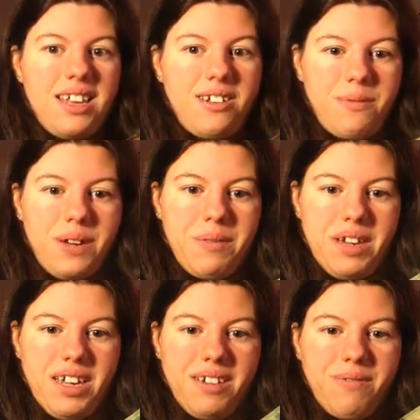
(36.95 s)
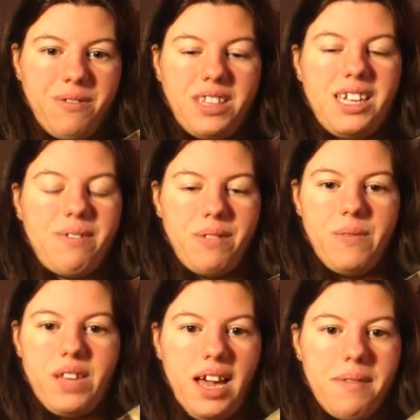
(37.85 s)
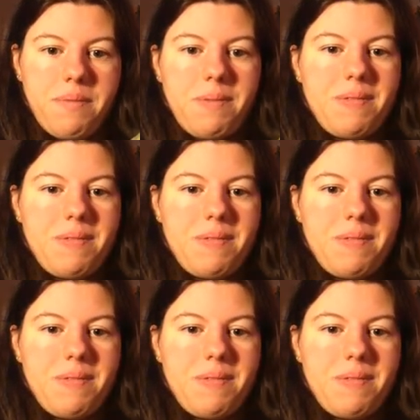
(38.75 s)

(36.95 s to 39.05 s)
to reread for the fifth time.